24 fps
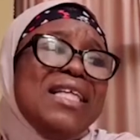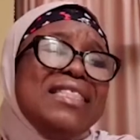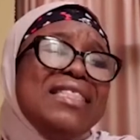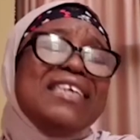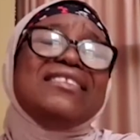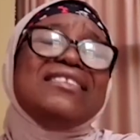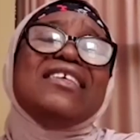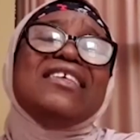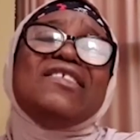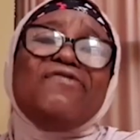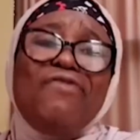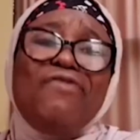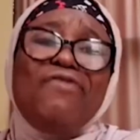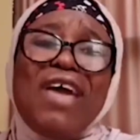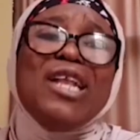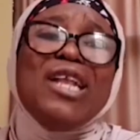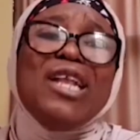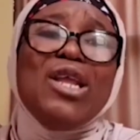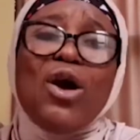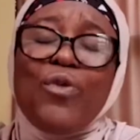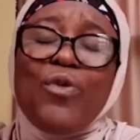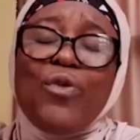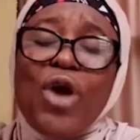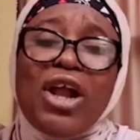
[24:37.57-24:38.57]
This is
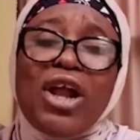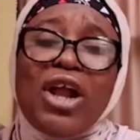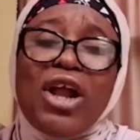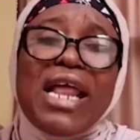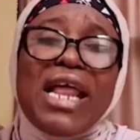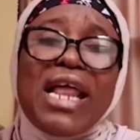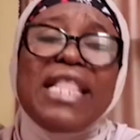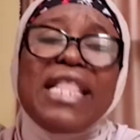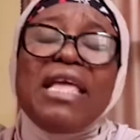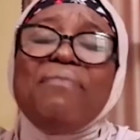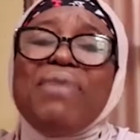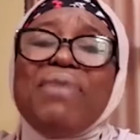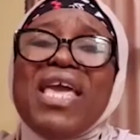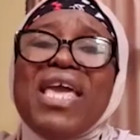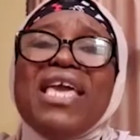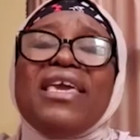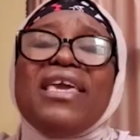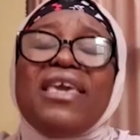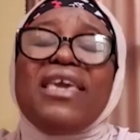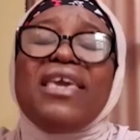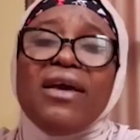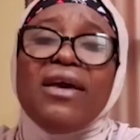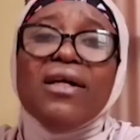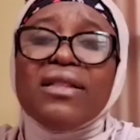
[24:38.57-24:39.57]
failure. We're already
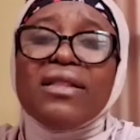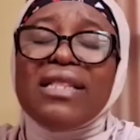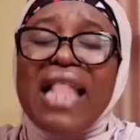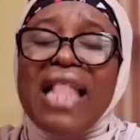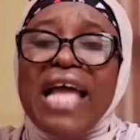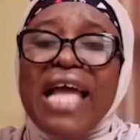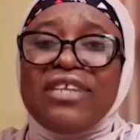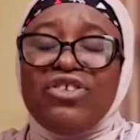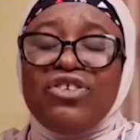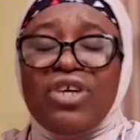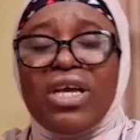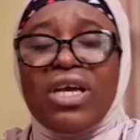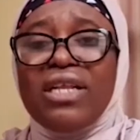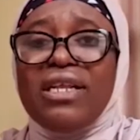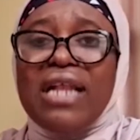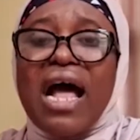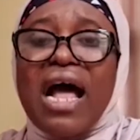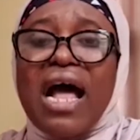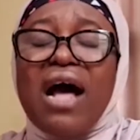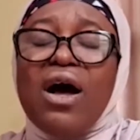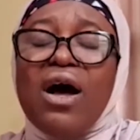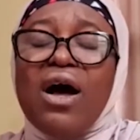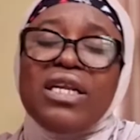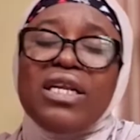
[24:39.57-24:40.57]
being killed like chicken in
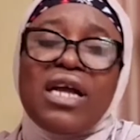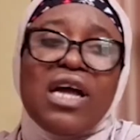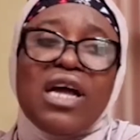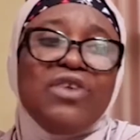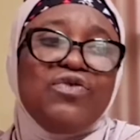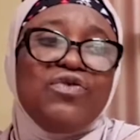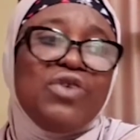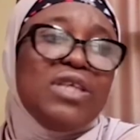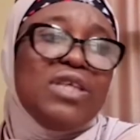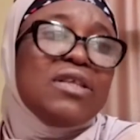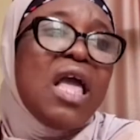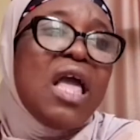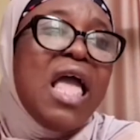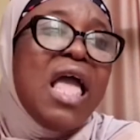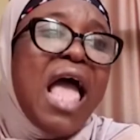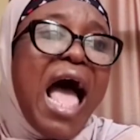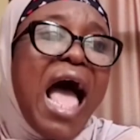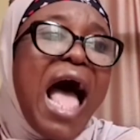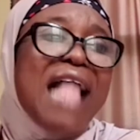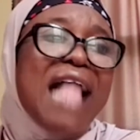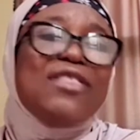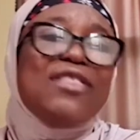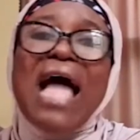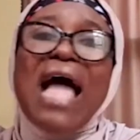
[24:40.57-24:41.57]
our own country.
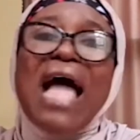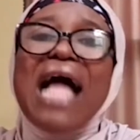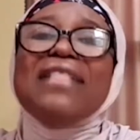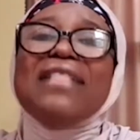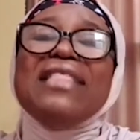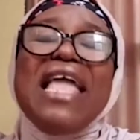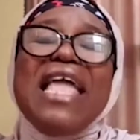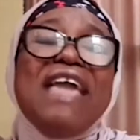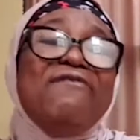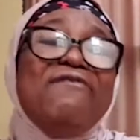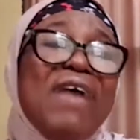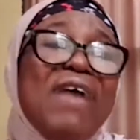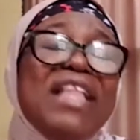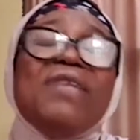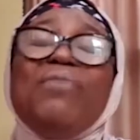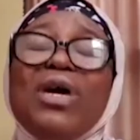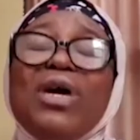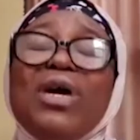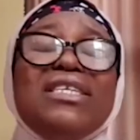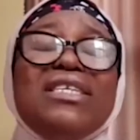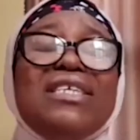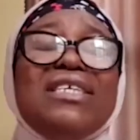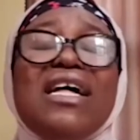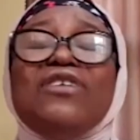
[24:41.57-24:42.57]
And if
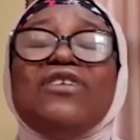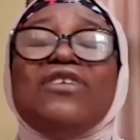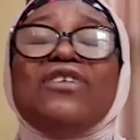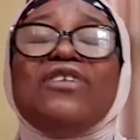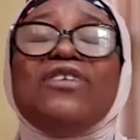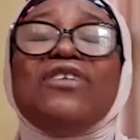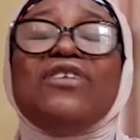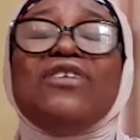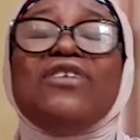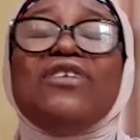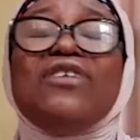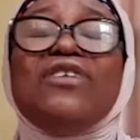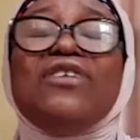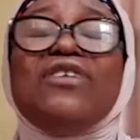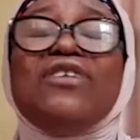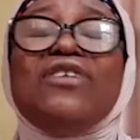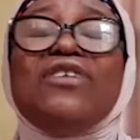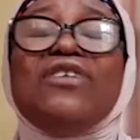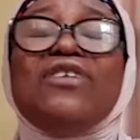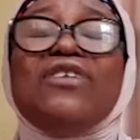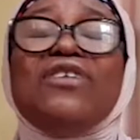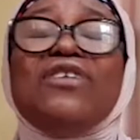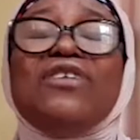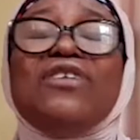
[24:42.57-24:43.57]
anybody tells you that
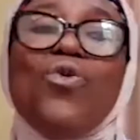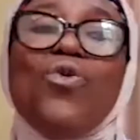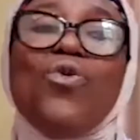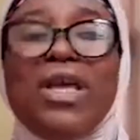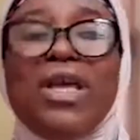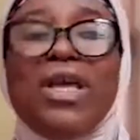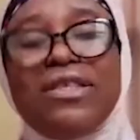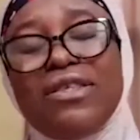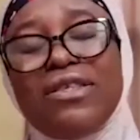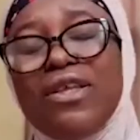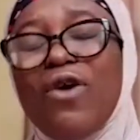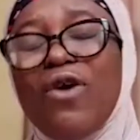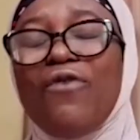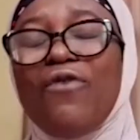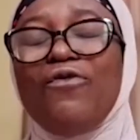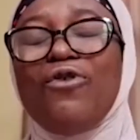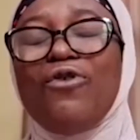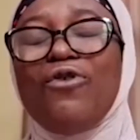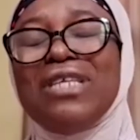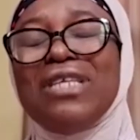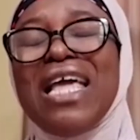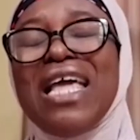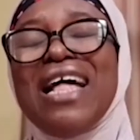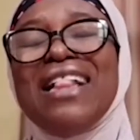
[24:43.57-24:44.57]
you're going to waste your
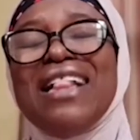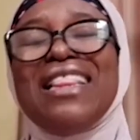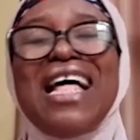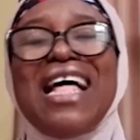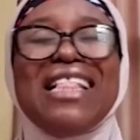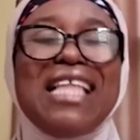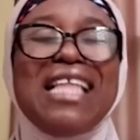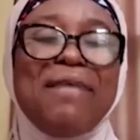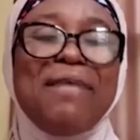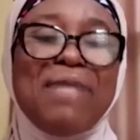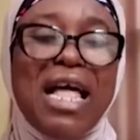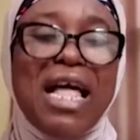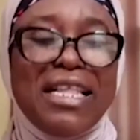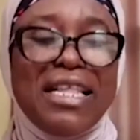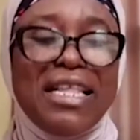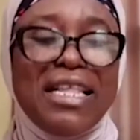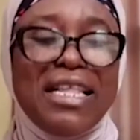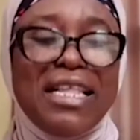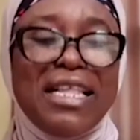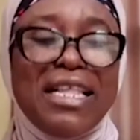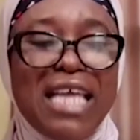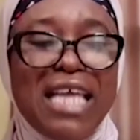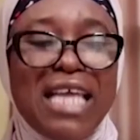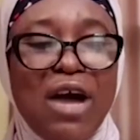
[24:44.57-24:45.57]
vote, tell them that they
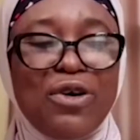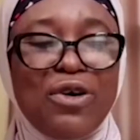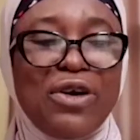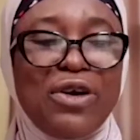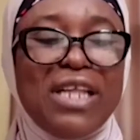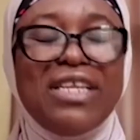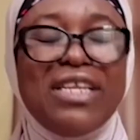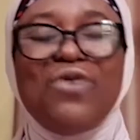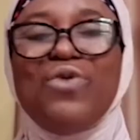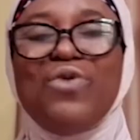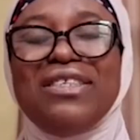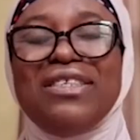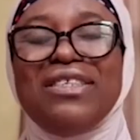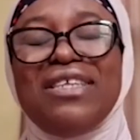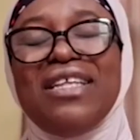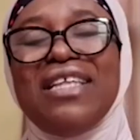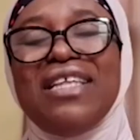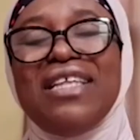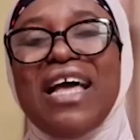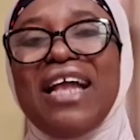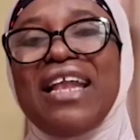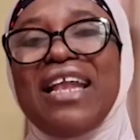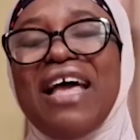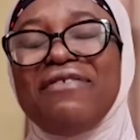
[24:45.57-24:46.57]
are already
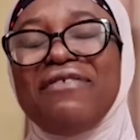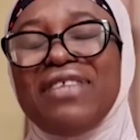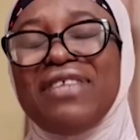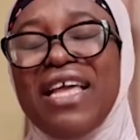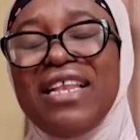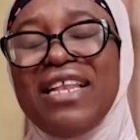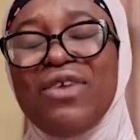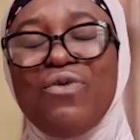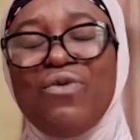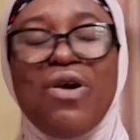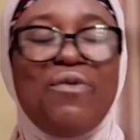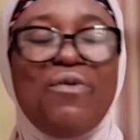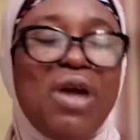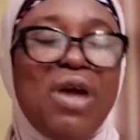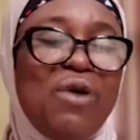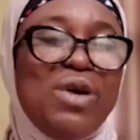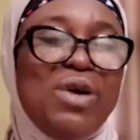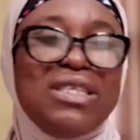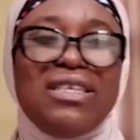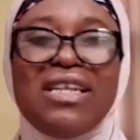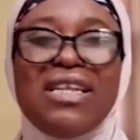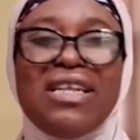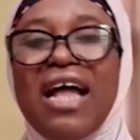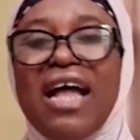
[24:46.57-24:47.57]
wasting their life. Anyway, they're
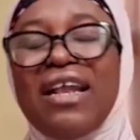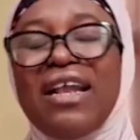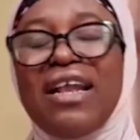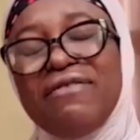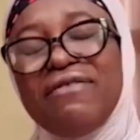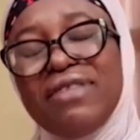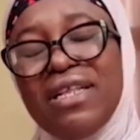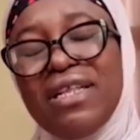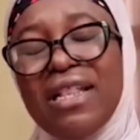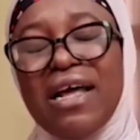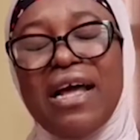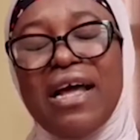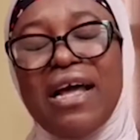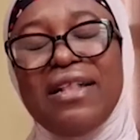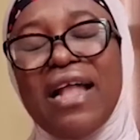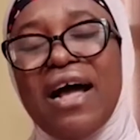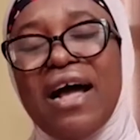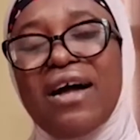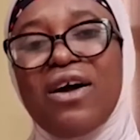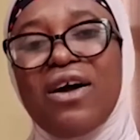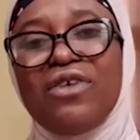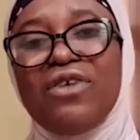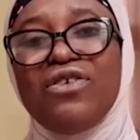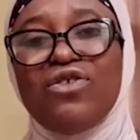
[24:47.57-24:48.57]
wasting our lives in our country.